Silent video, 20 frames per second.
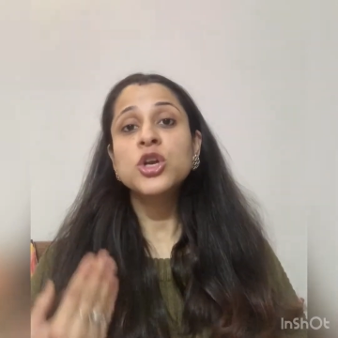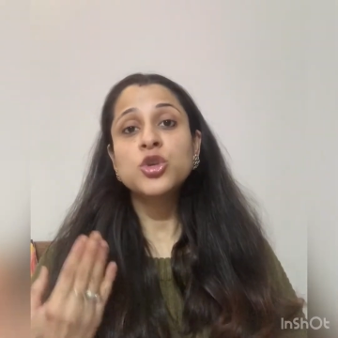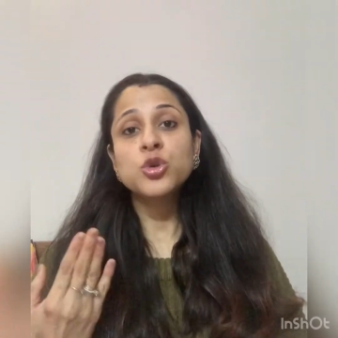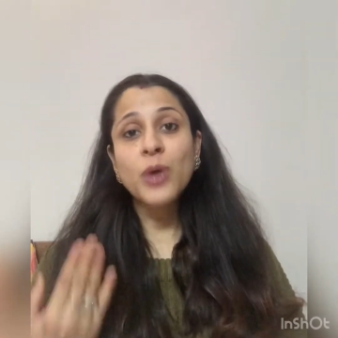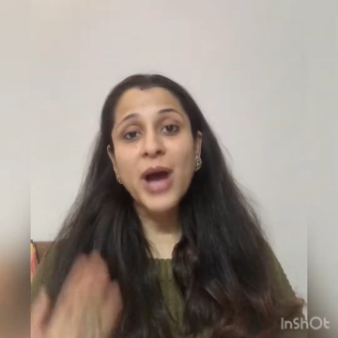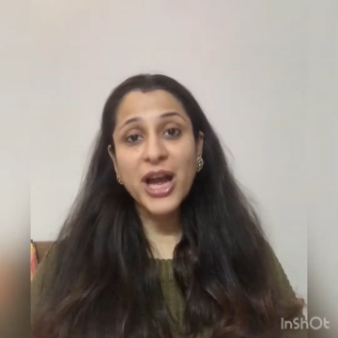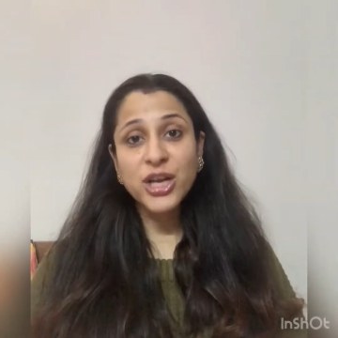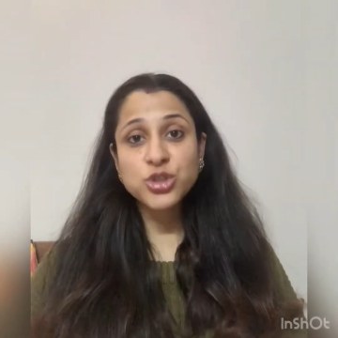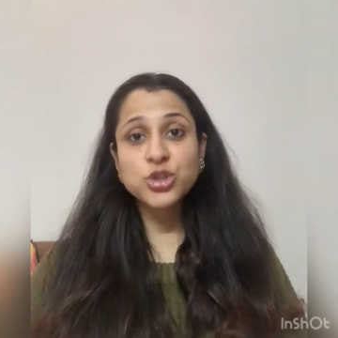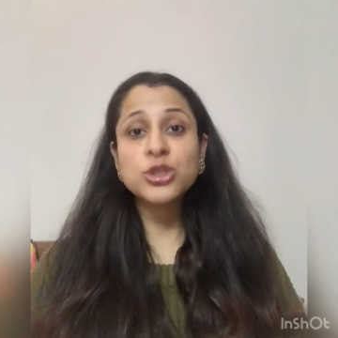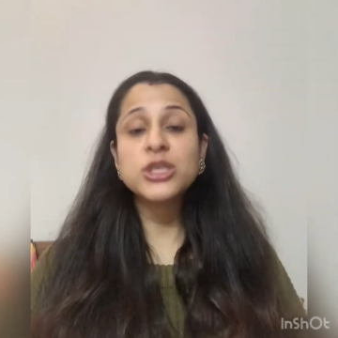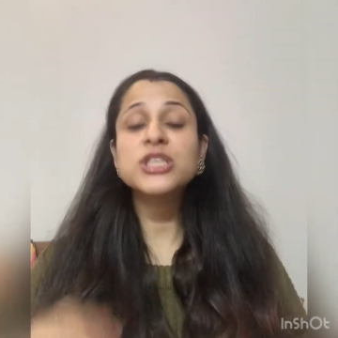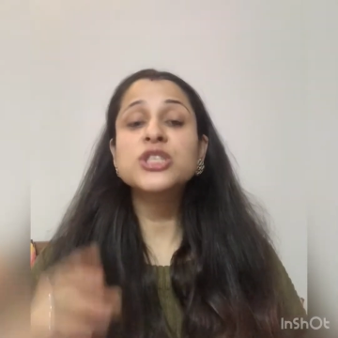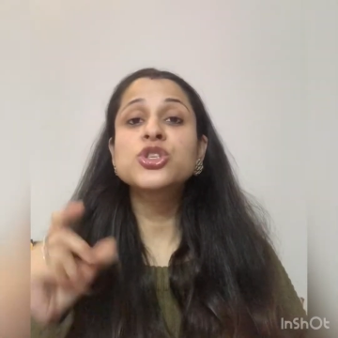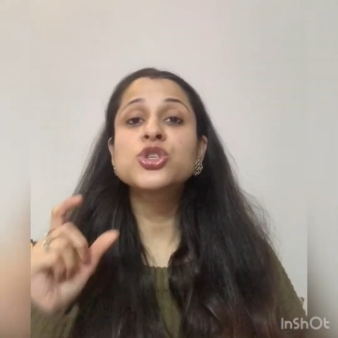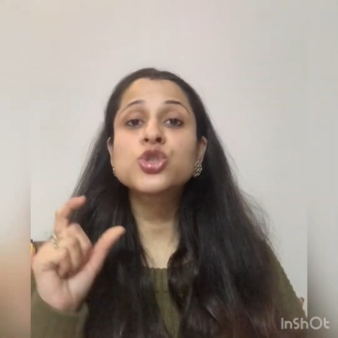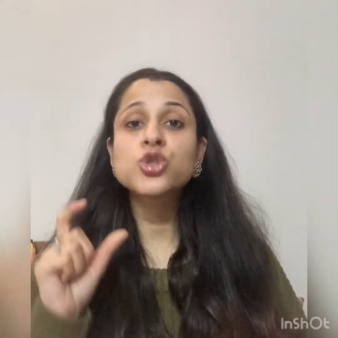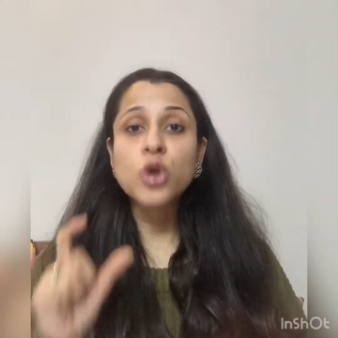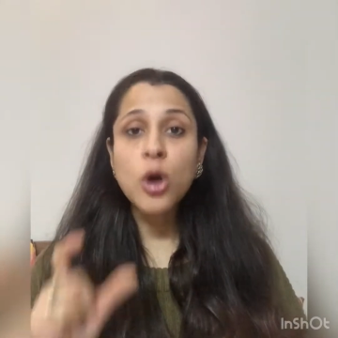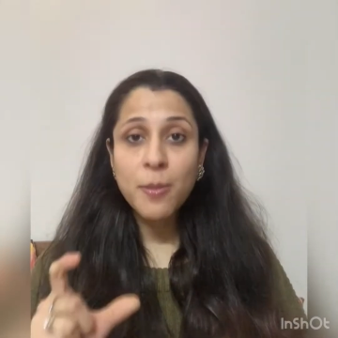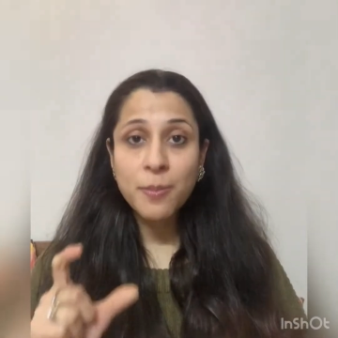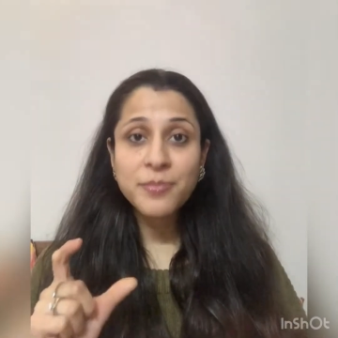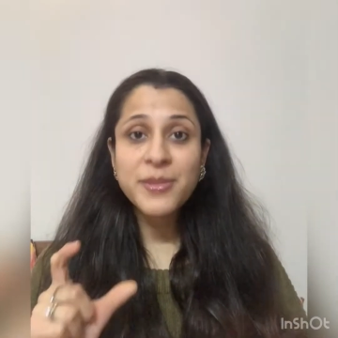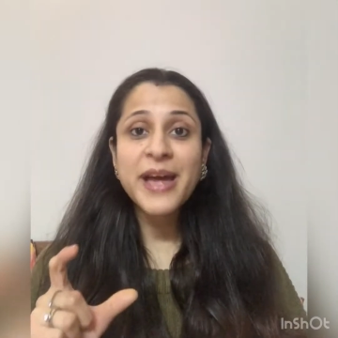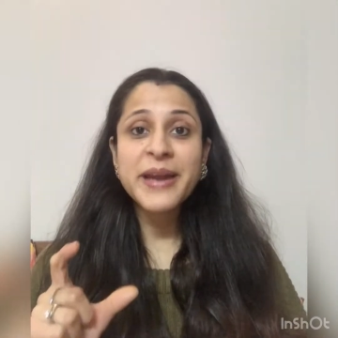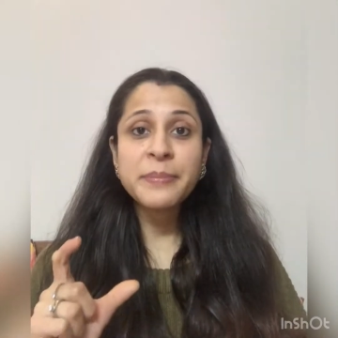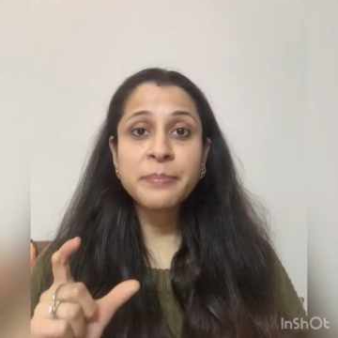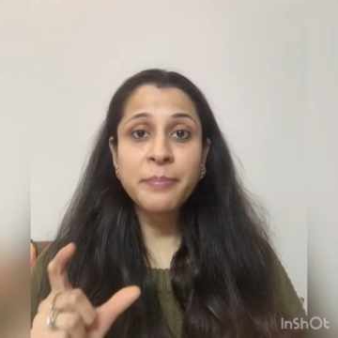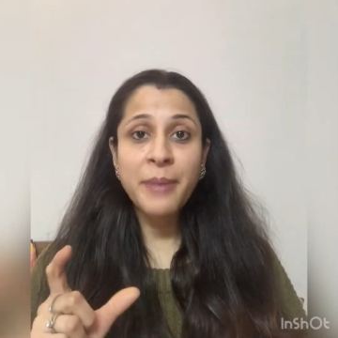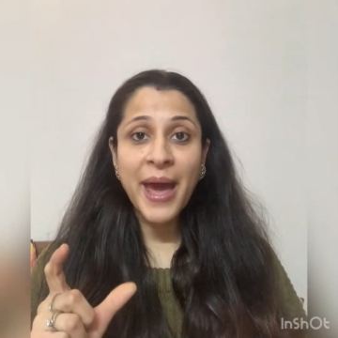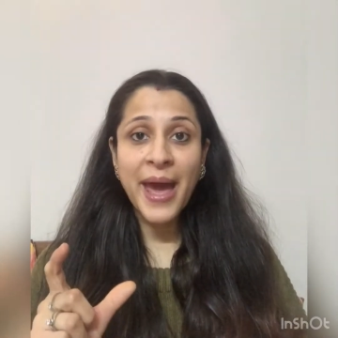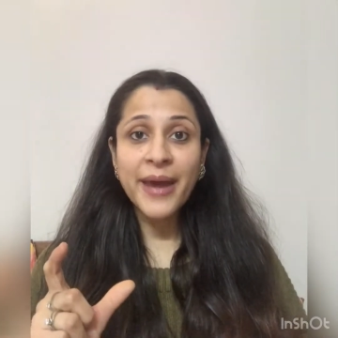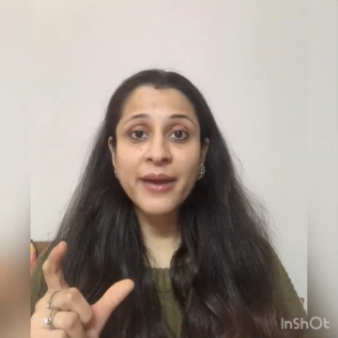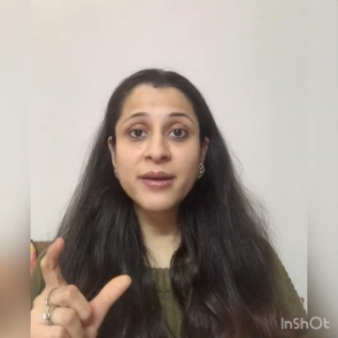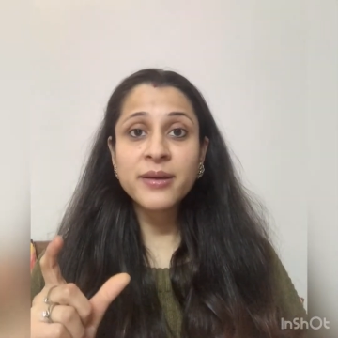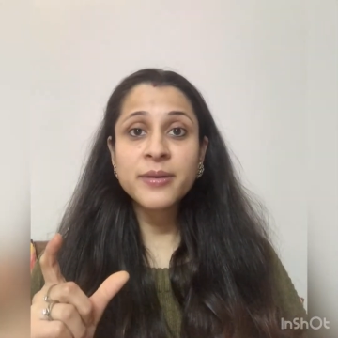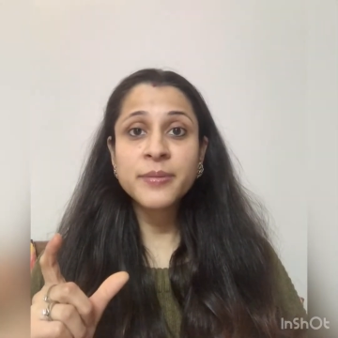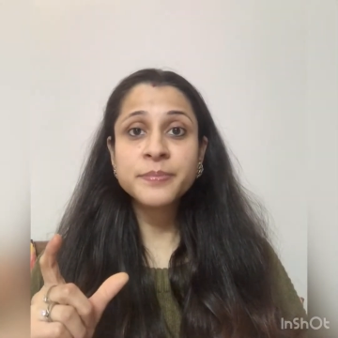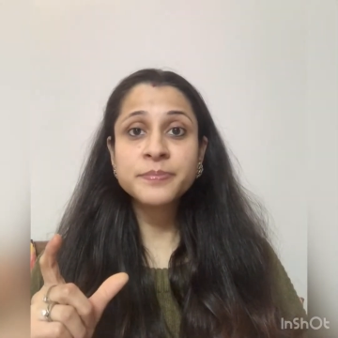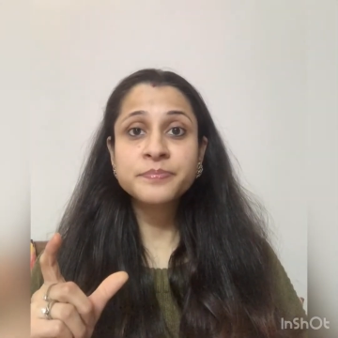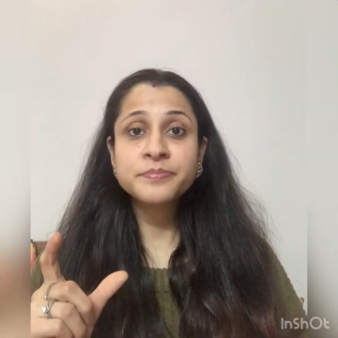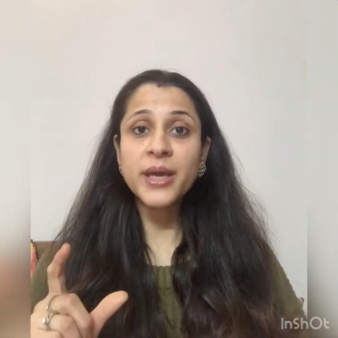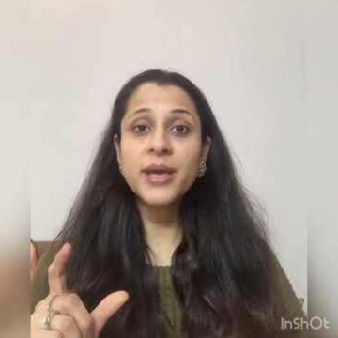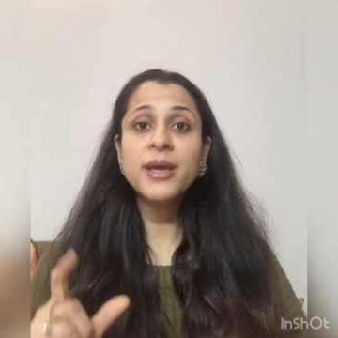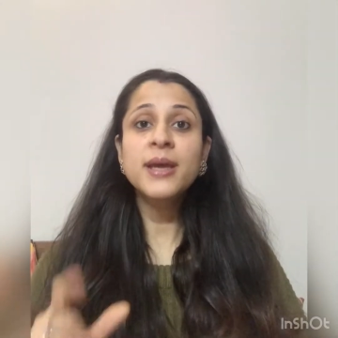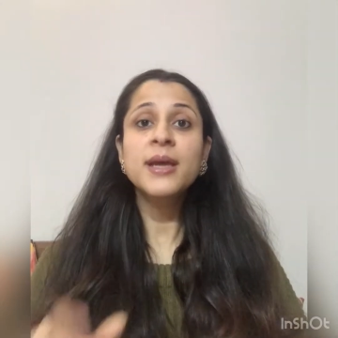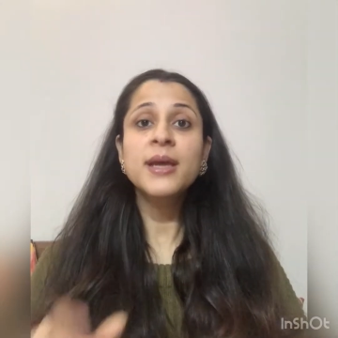to actually stop that pack. Okay,